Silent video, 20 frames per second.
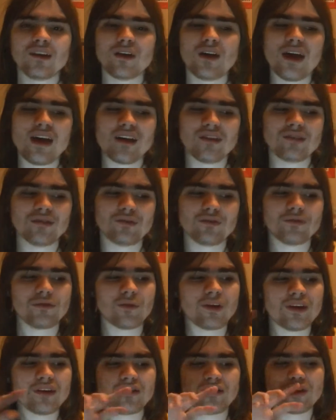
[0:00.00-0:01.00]
and
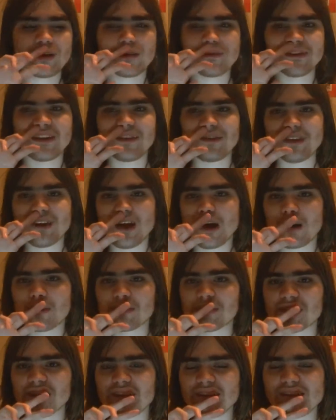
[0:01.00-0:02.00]
in terms of the
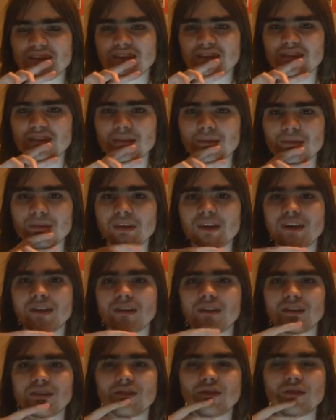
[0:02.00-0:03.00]
operating system,
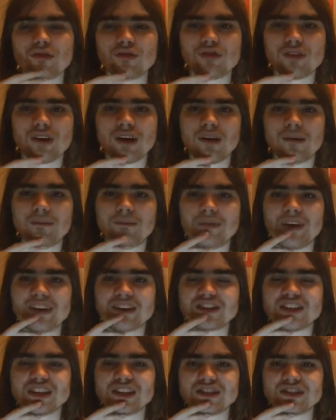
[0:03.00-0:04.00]
they're going to make
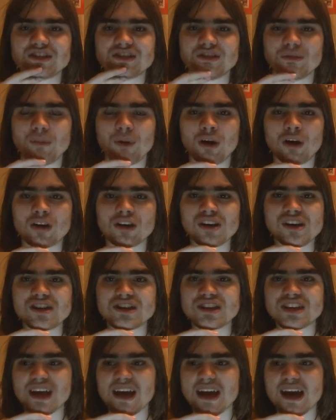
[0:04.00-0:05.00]
changes to party
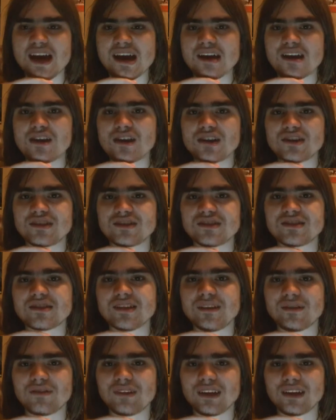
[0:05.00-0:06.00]
chat and
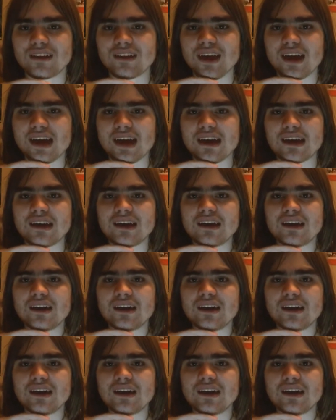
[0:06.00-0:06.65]
stuff like that.